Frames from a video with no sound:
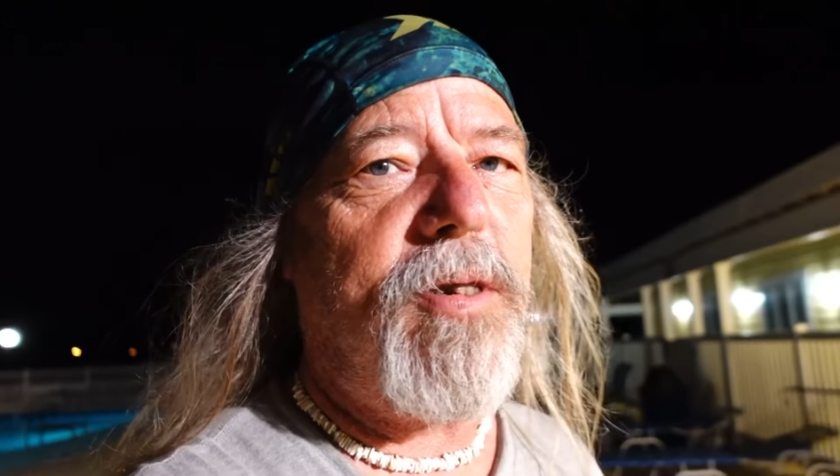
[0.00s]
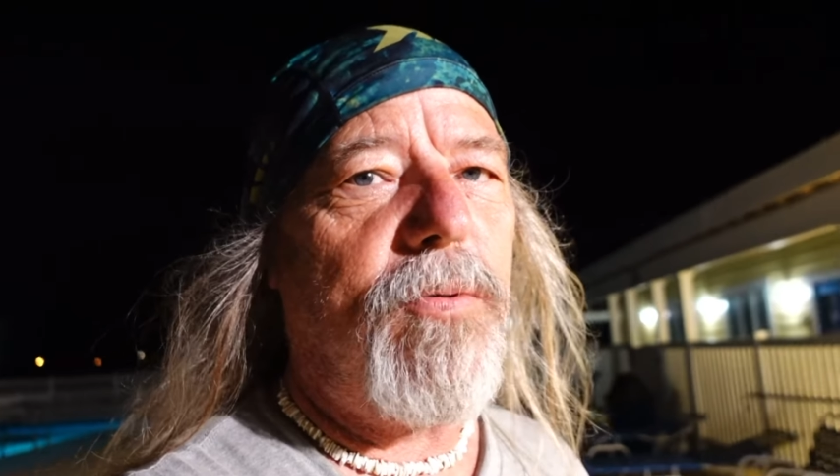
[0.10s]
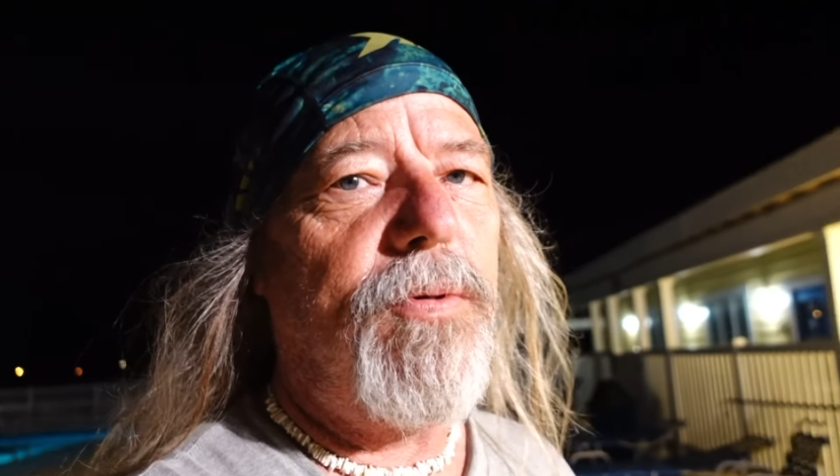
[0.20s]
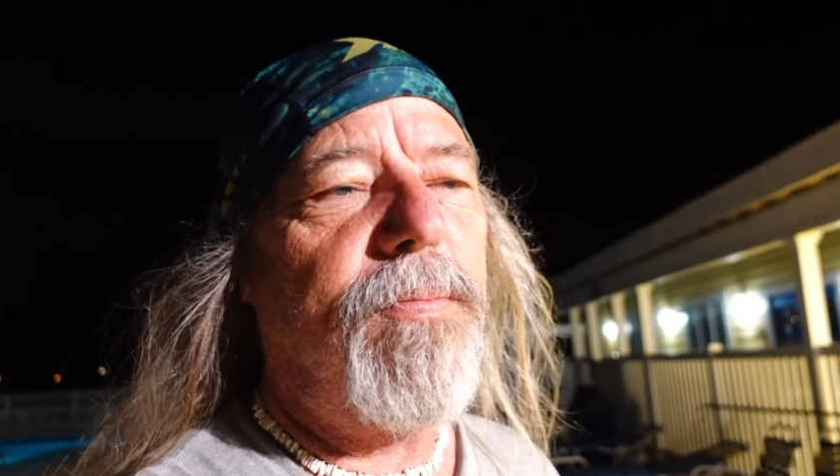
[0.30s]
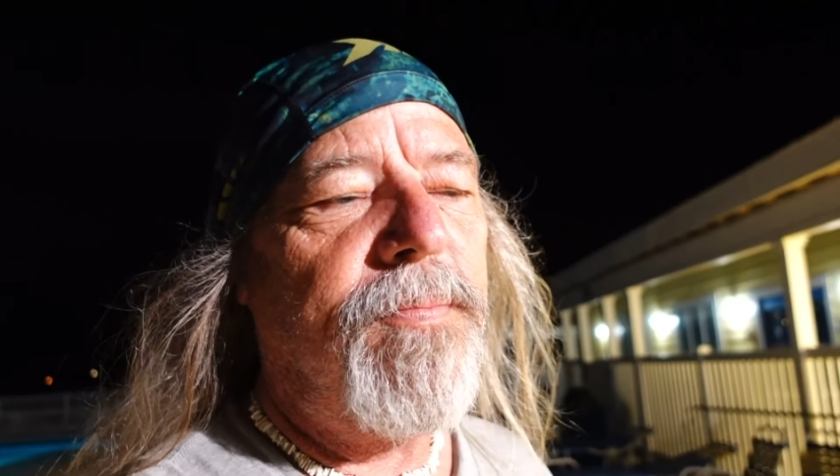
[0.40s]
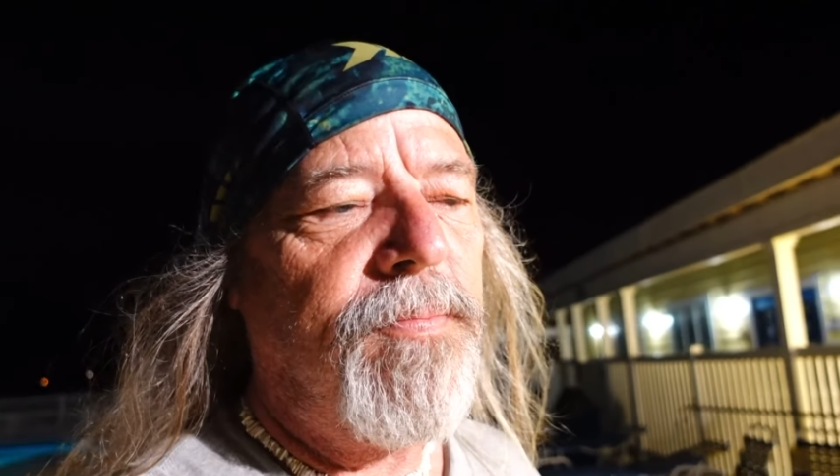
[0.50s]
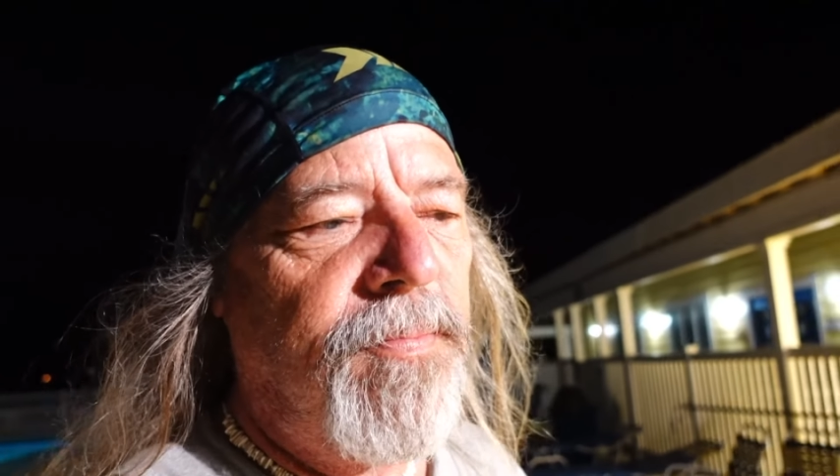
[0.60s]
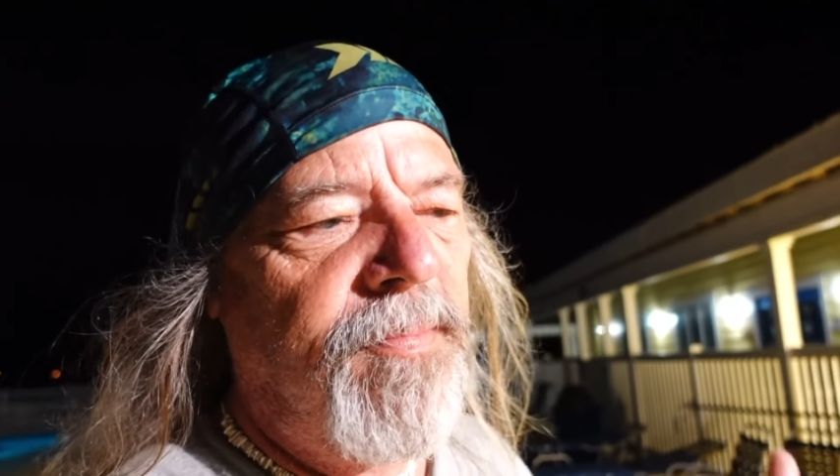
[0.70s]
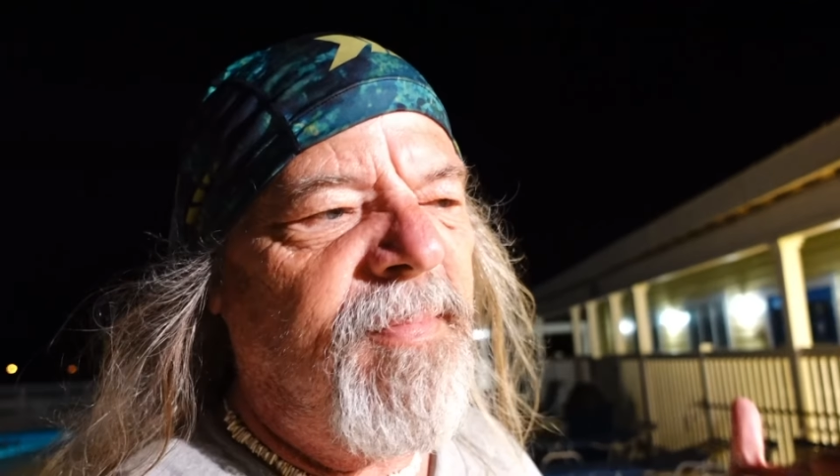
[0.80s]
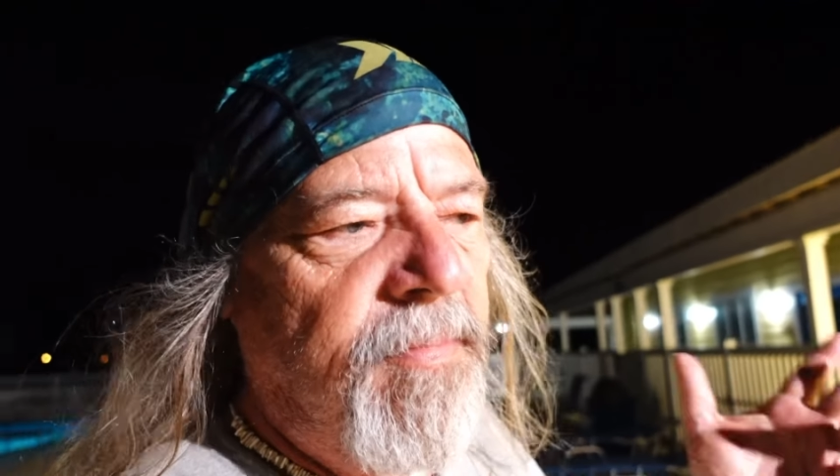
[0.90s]
through,
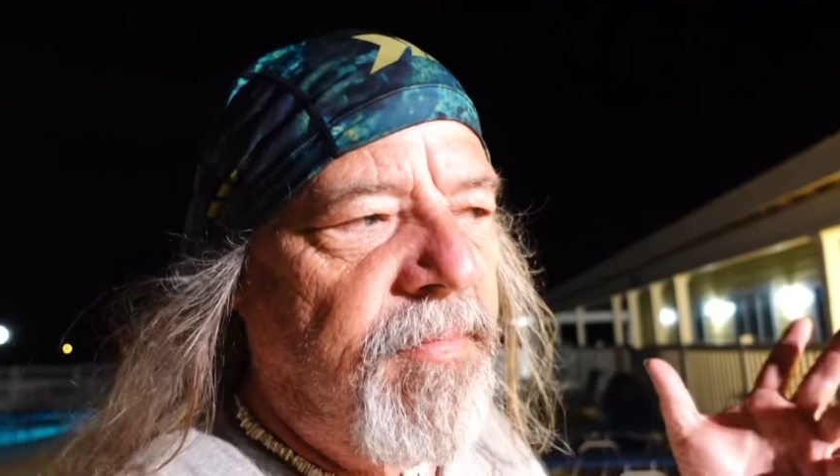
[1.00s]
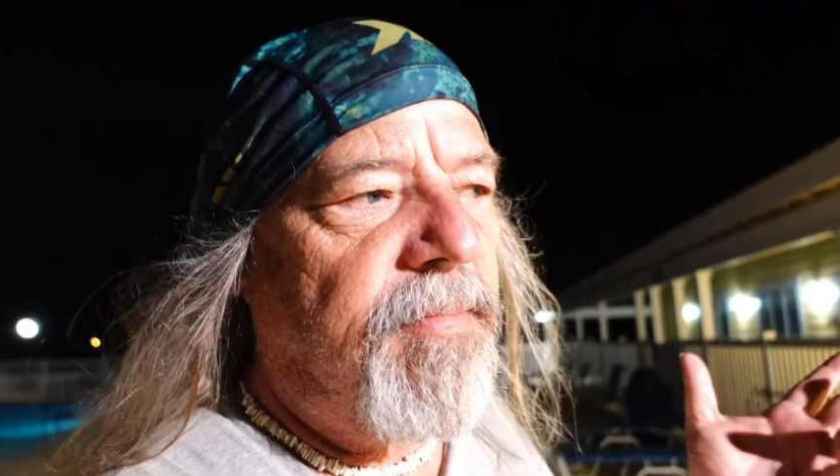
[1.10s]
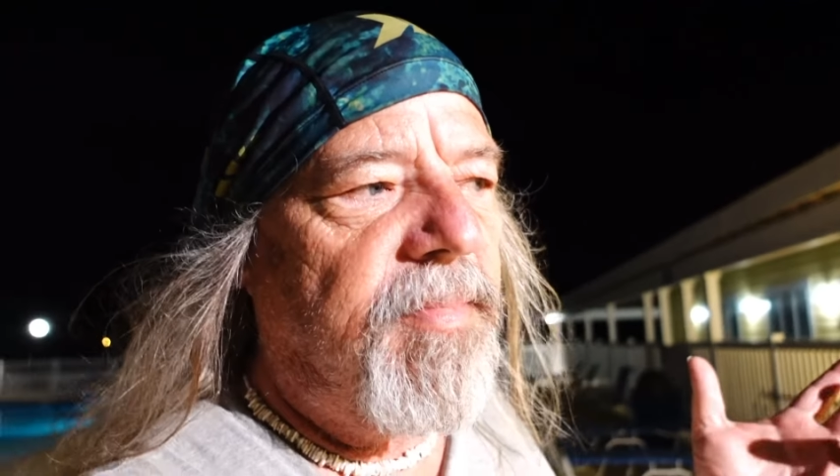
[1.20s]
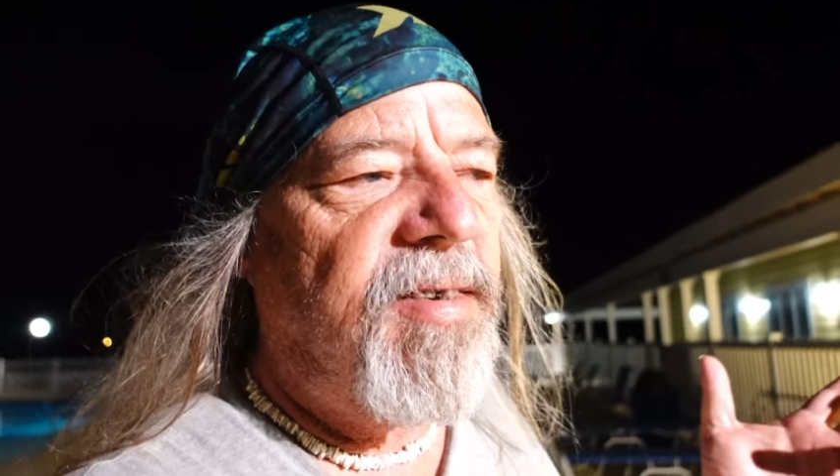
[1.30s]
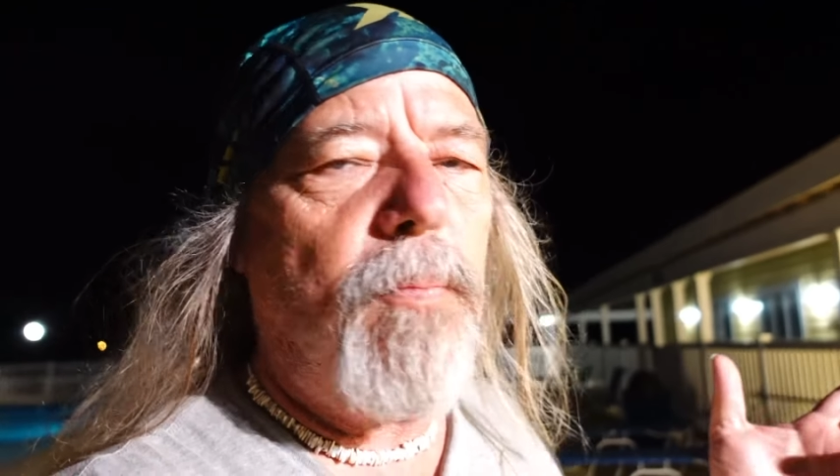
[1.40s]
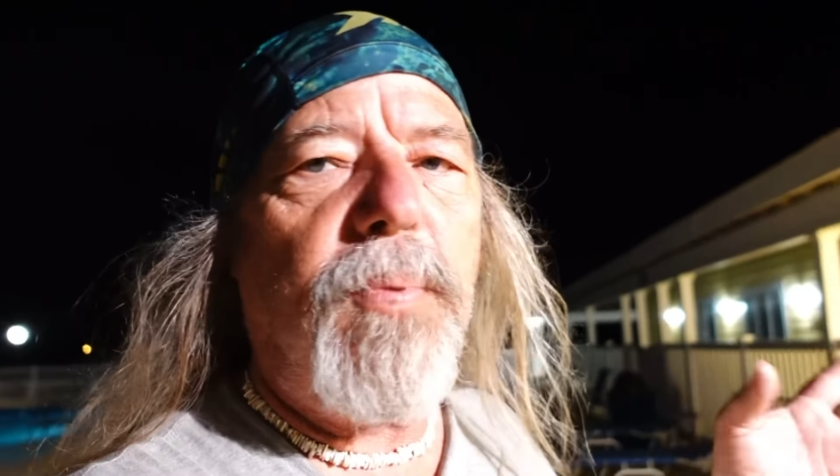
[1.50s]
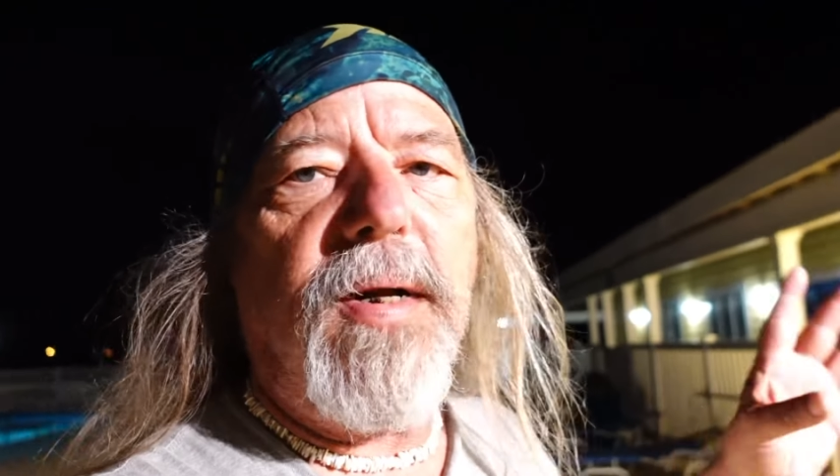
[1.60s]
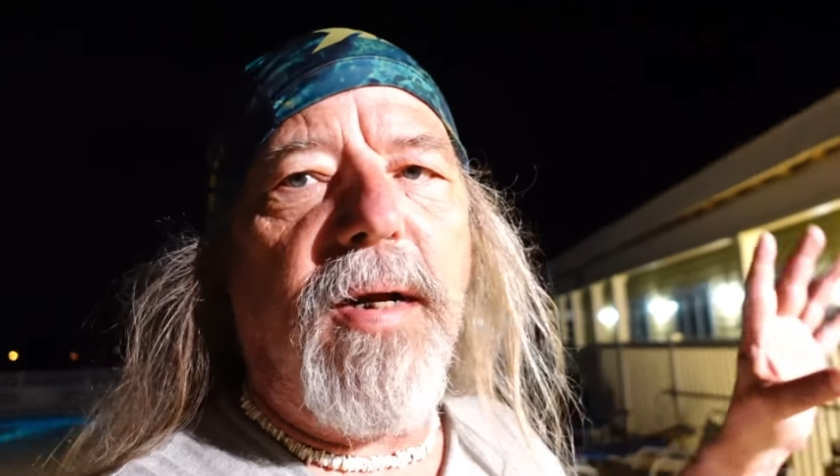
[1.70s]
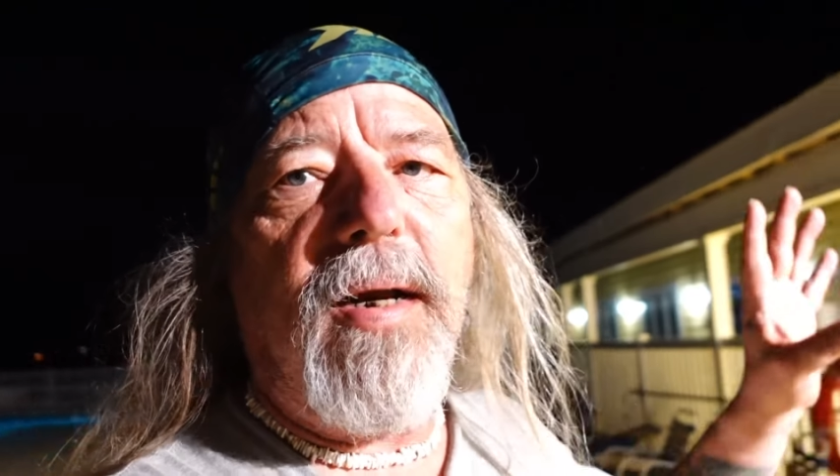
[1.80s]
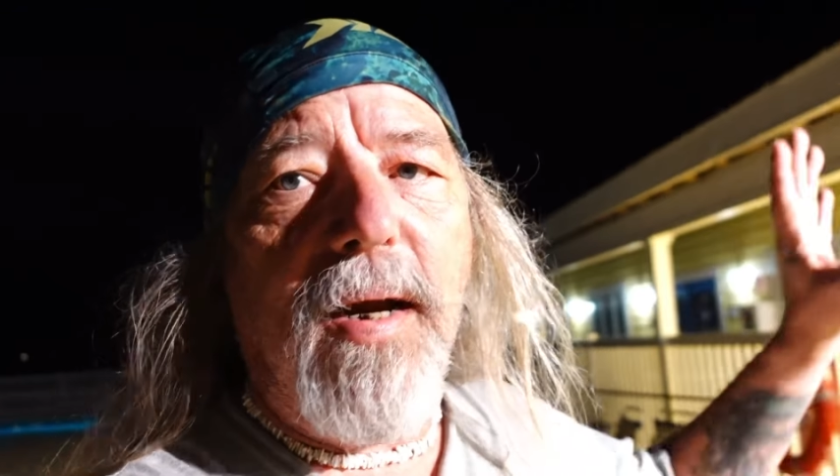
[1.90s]
but and